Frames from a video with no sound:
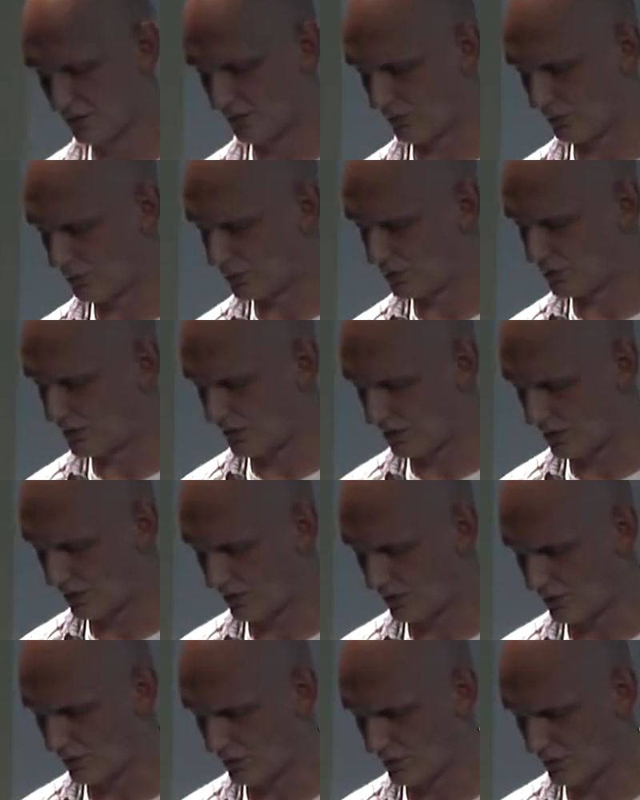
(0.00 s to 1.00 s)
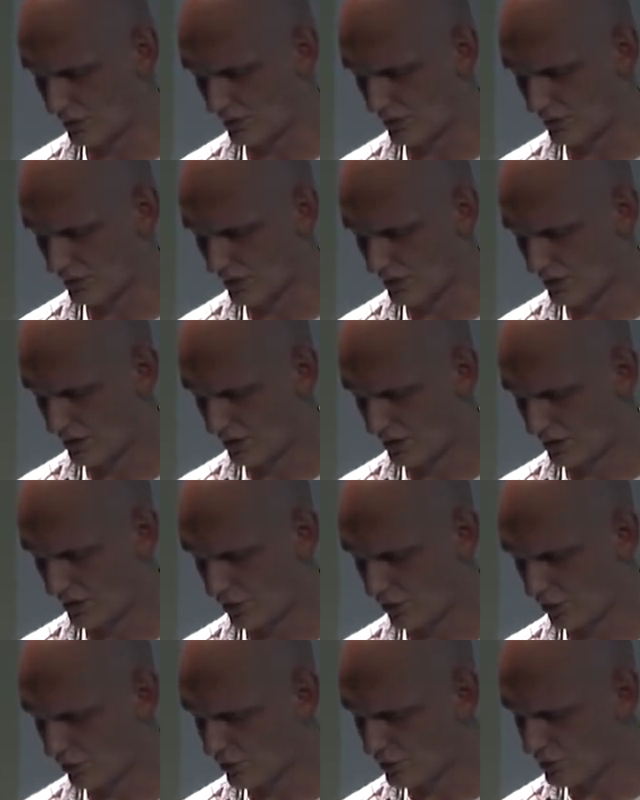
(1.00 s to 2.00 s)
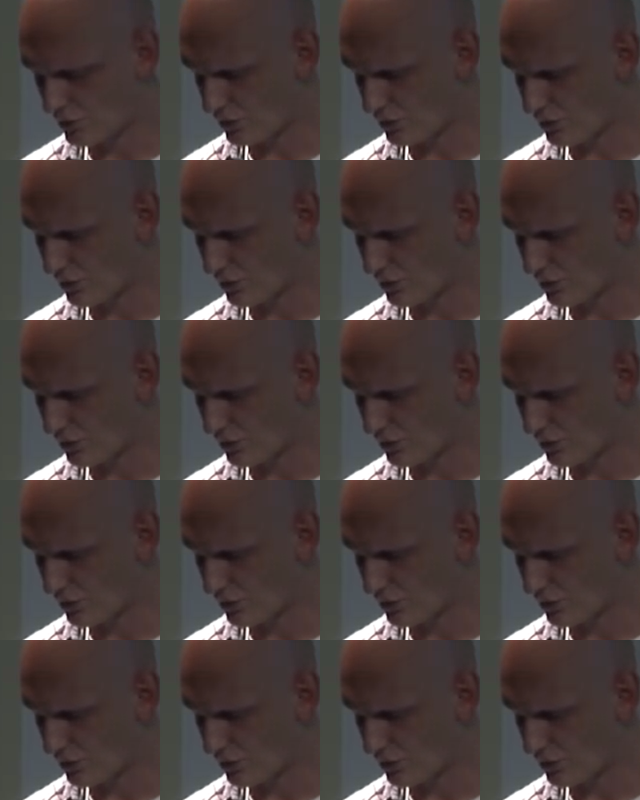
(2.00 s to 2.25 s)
We'll see later on. Also,